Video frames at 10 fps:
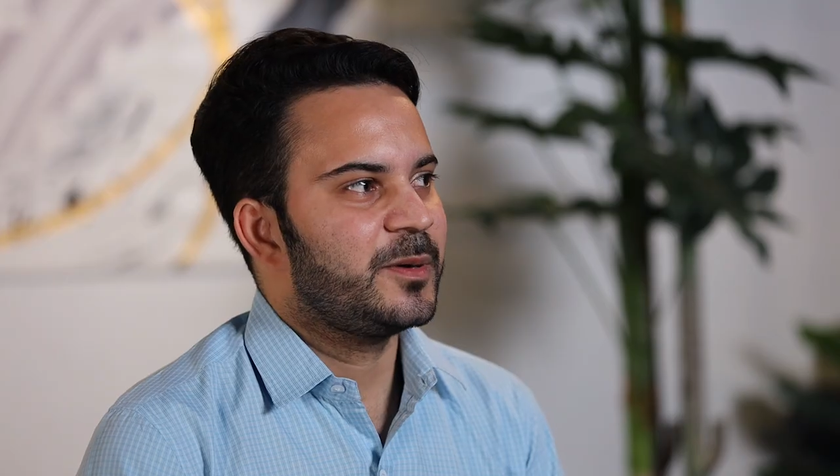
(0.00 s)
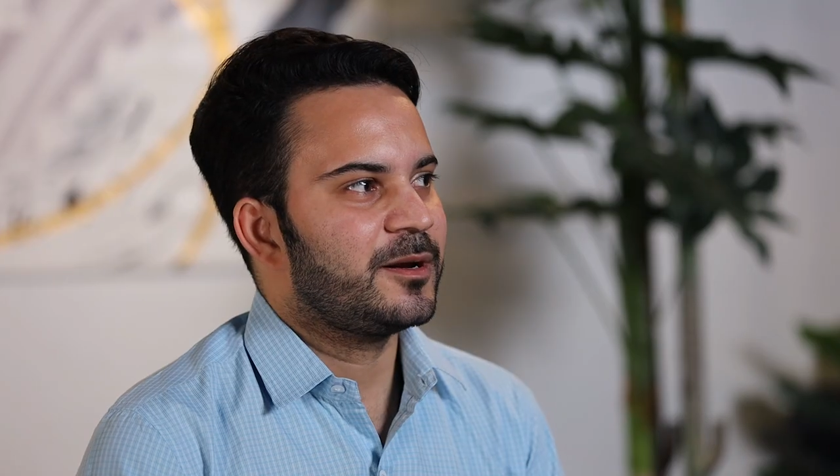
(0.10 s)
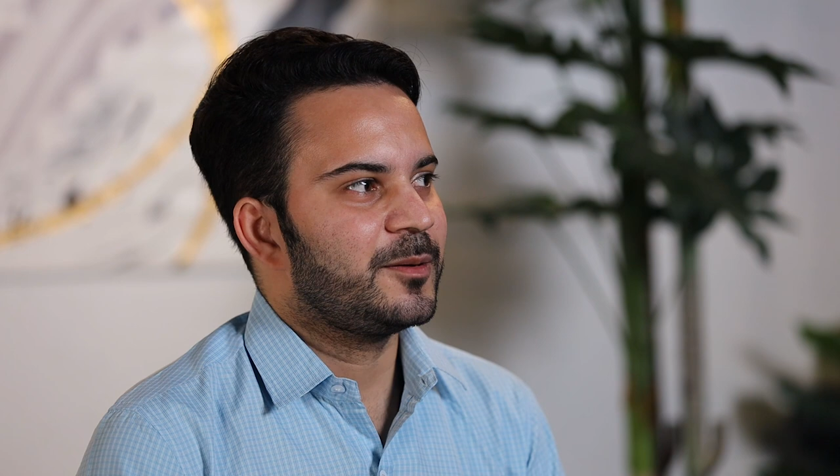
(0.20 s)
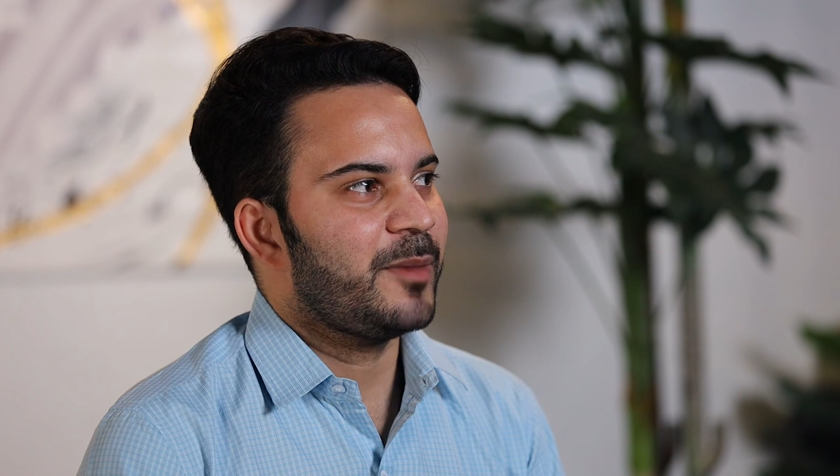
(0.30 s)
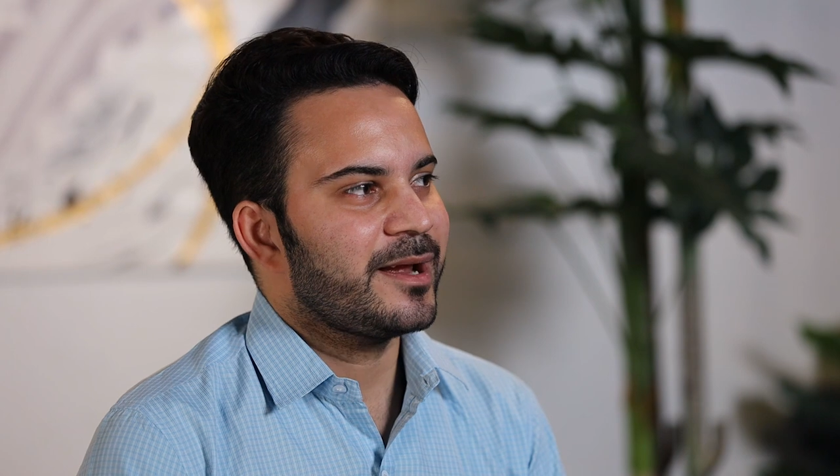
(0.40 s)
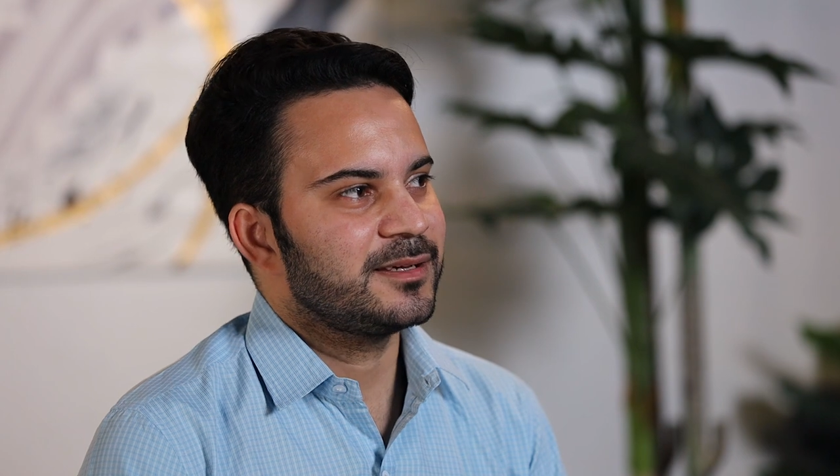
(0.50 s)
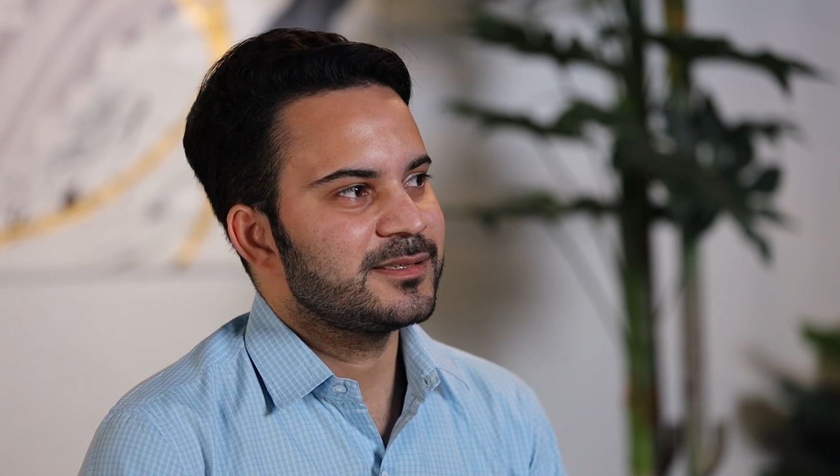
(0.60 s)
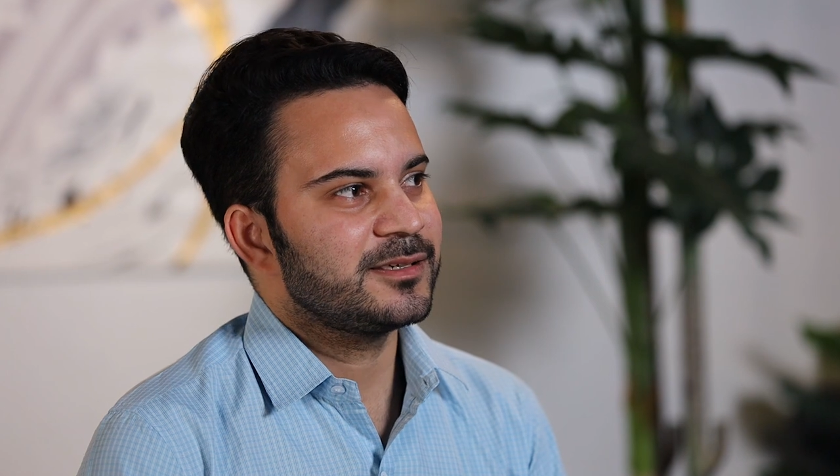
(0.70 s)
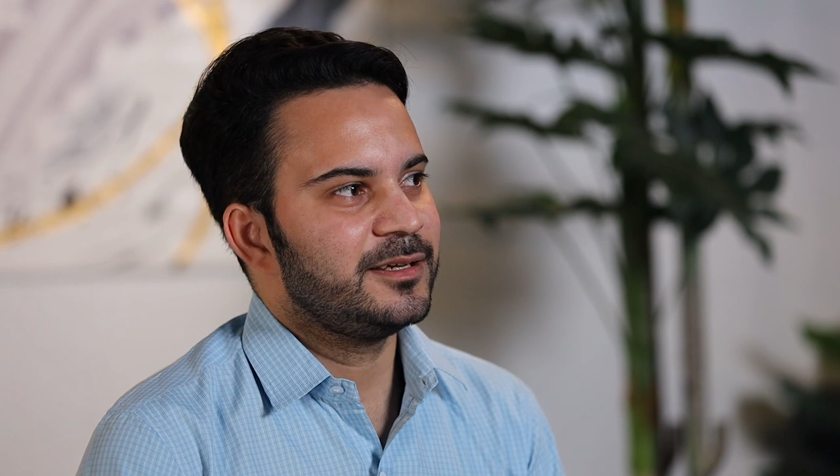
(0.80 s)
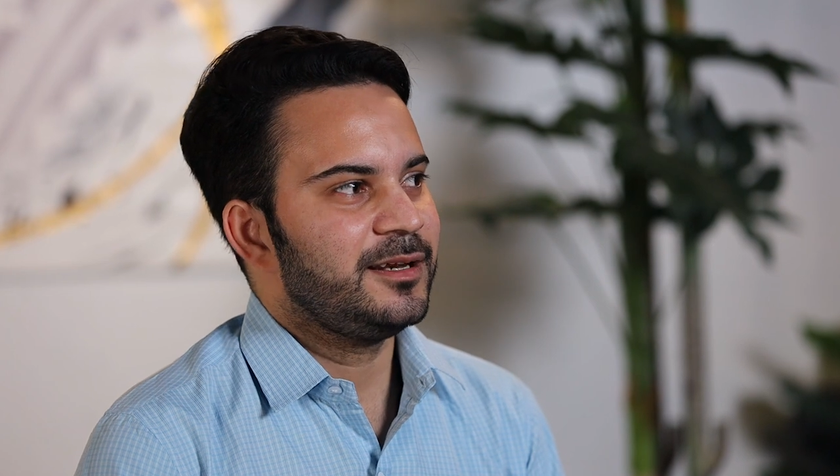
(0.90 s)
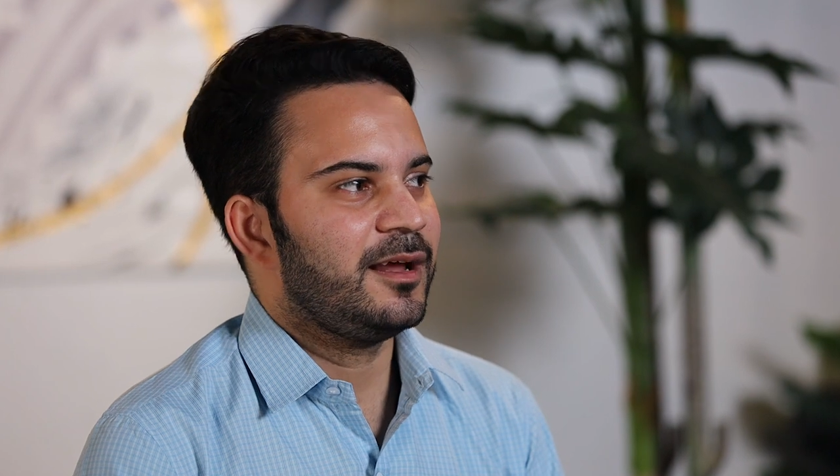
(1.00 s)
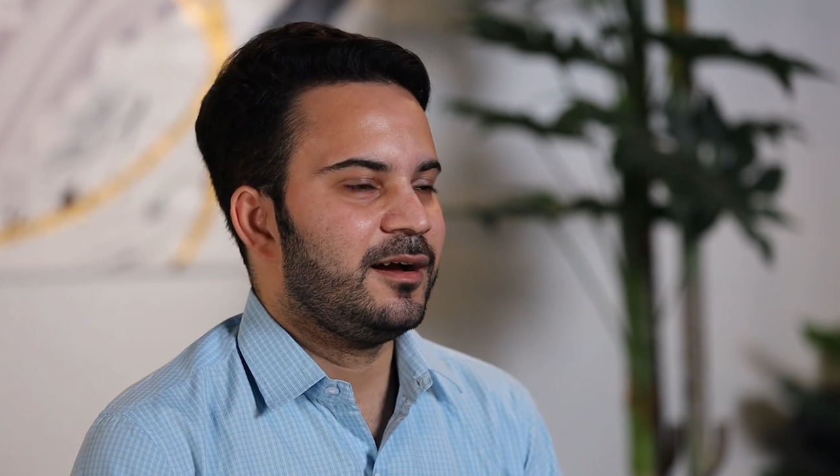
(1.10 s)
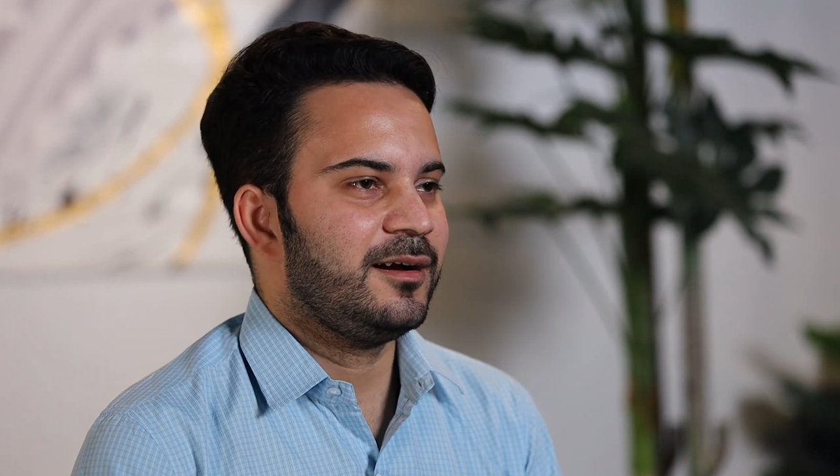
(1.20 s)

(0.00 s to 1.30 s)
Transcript: per my concern,